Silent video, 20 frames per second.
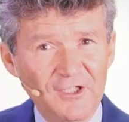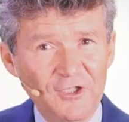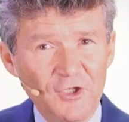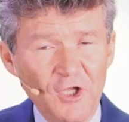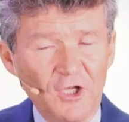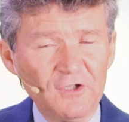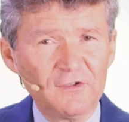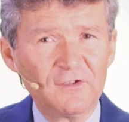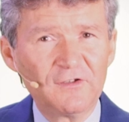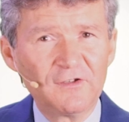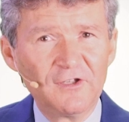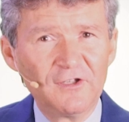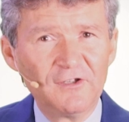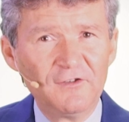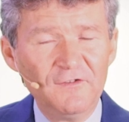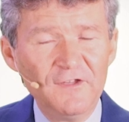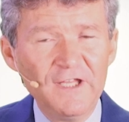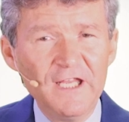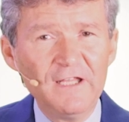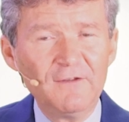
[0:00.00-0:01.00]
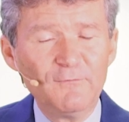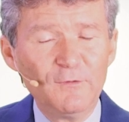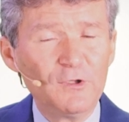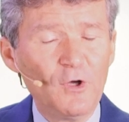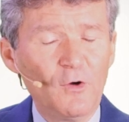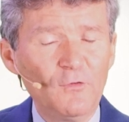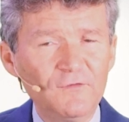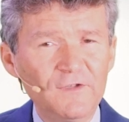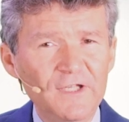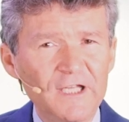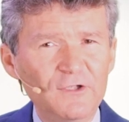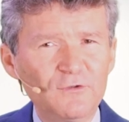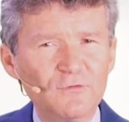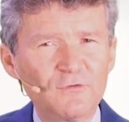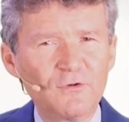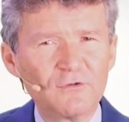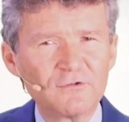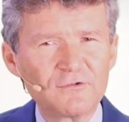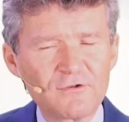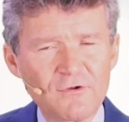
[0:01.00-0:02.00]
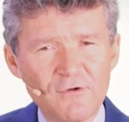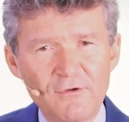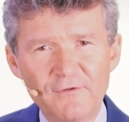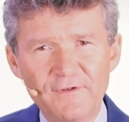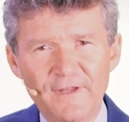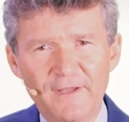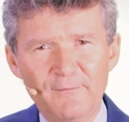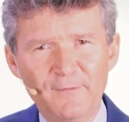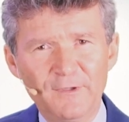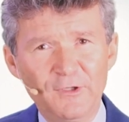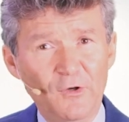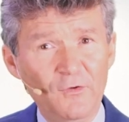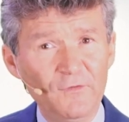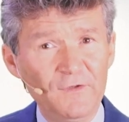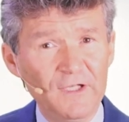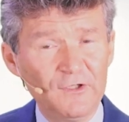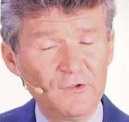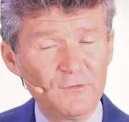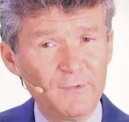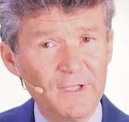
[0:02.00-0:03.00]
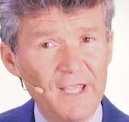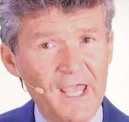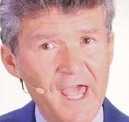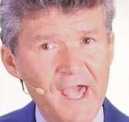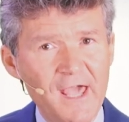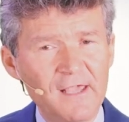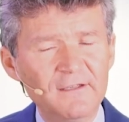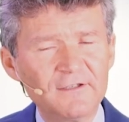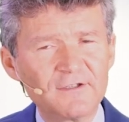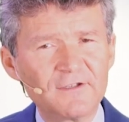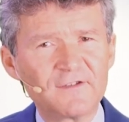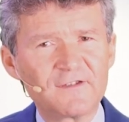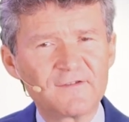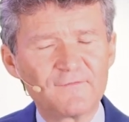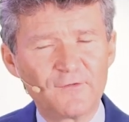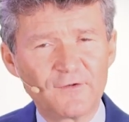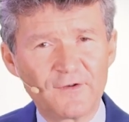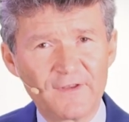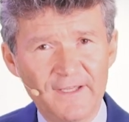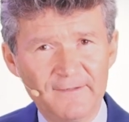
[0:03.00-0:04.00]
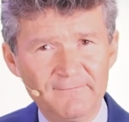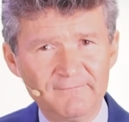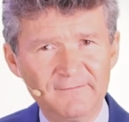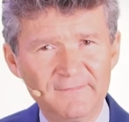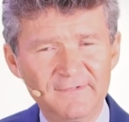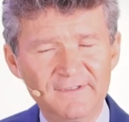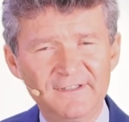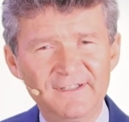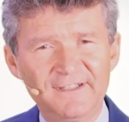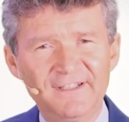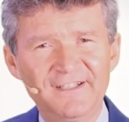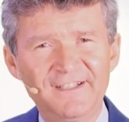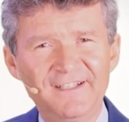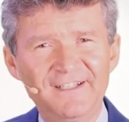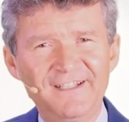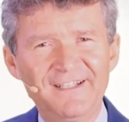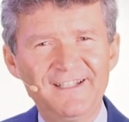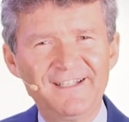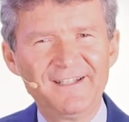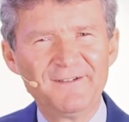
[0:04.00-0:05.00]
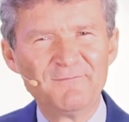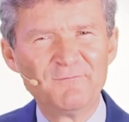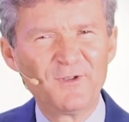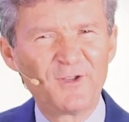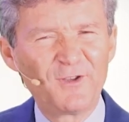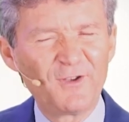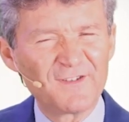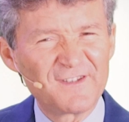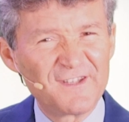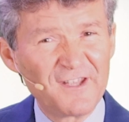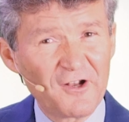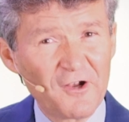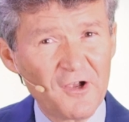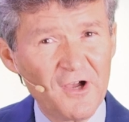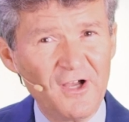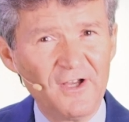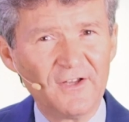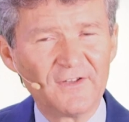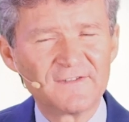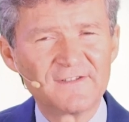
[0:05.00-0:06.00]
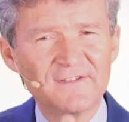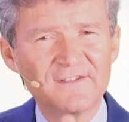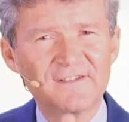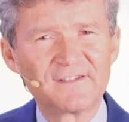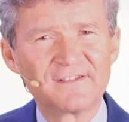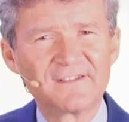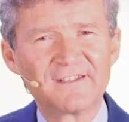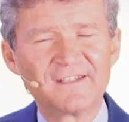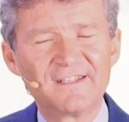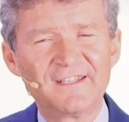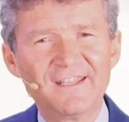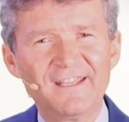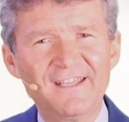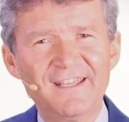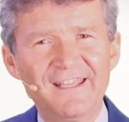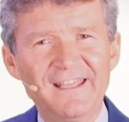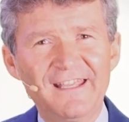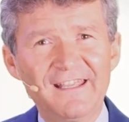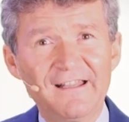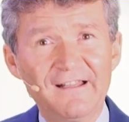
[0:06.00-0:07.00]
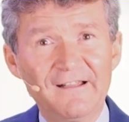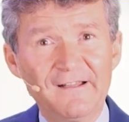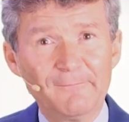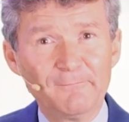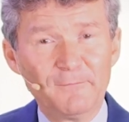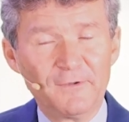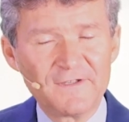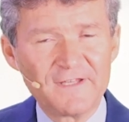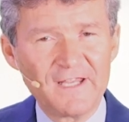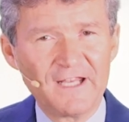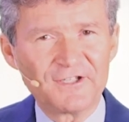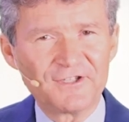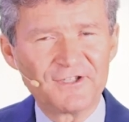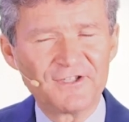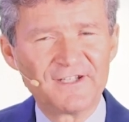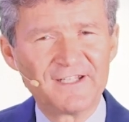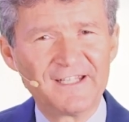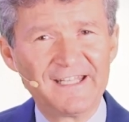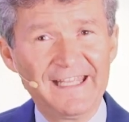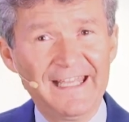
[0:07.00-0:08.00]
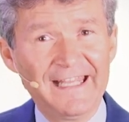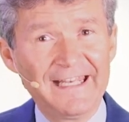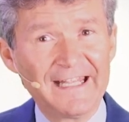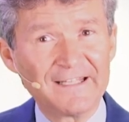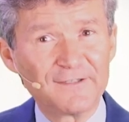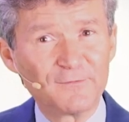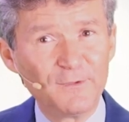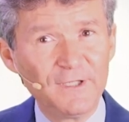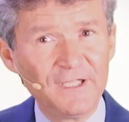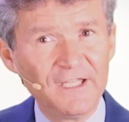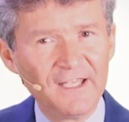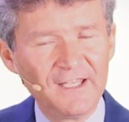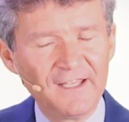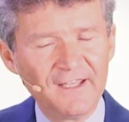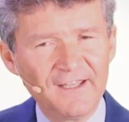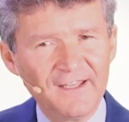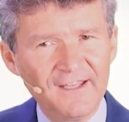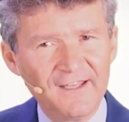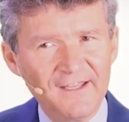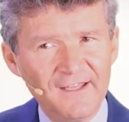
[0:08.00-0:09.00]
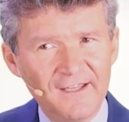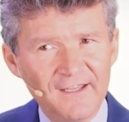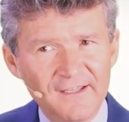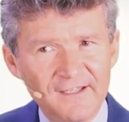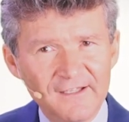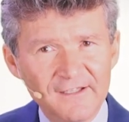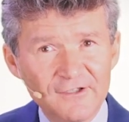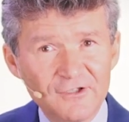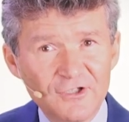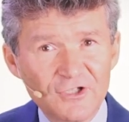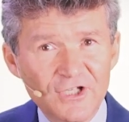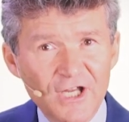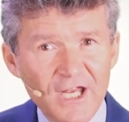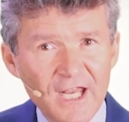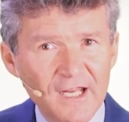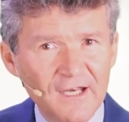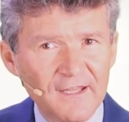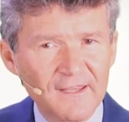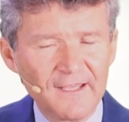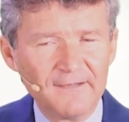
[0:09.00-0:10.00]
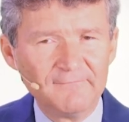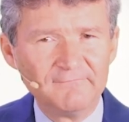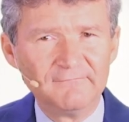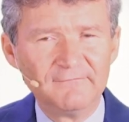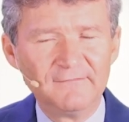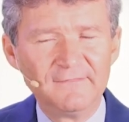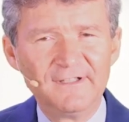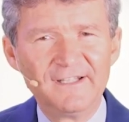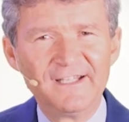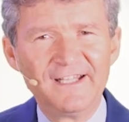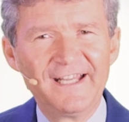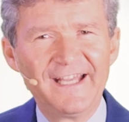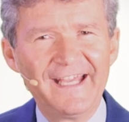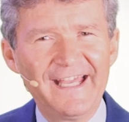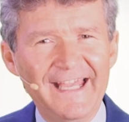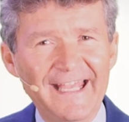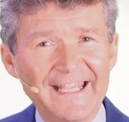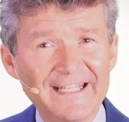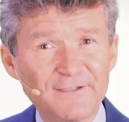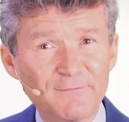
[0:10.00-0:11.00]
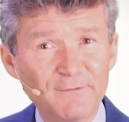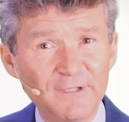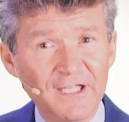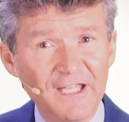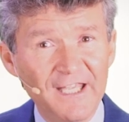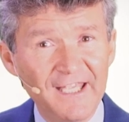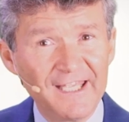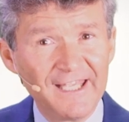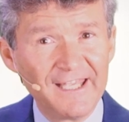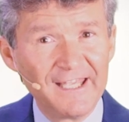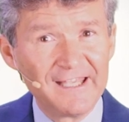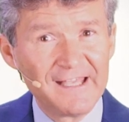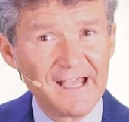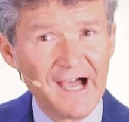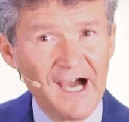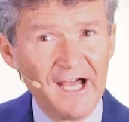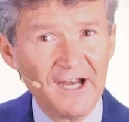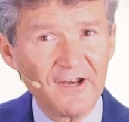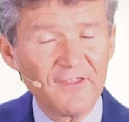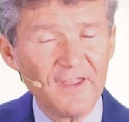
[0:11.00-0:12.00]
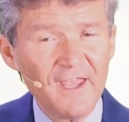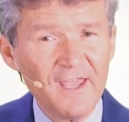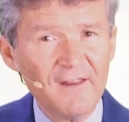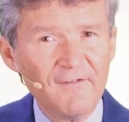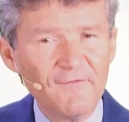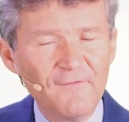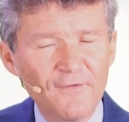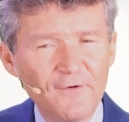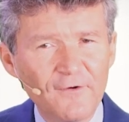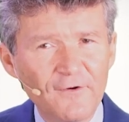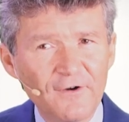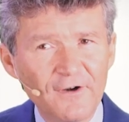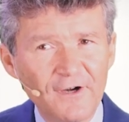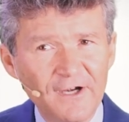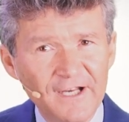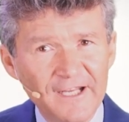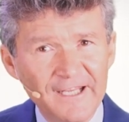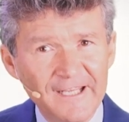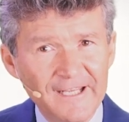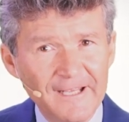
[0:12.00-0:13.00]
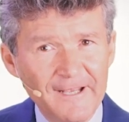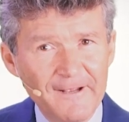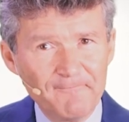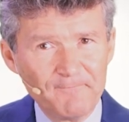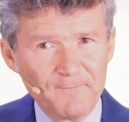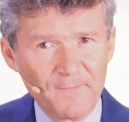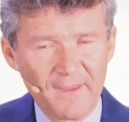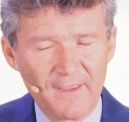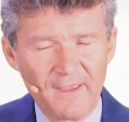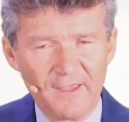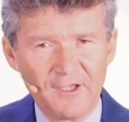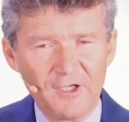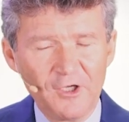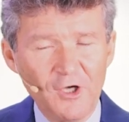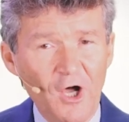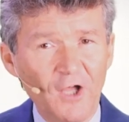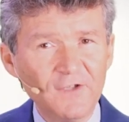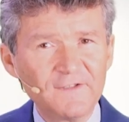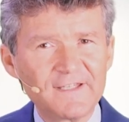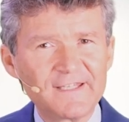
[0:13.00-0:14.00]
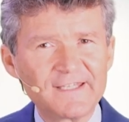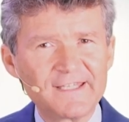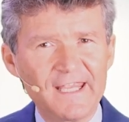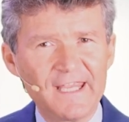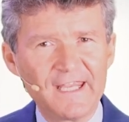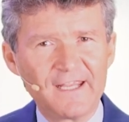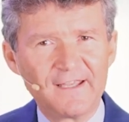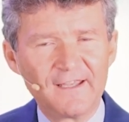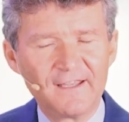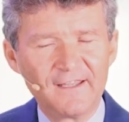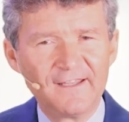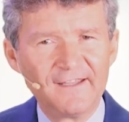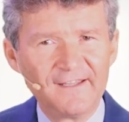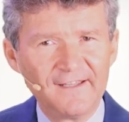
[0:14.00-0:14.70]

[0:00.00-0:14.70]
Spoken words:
not need, we don't need to control them. We don't need to be anxious for them, because they're God's possession. And as we share them, as we are there for God's sake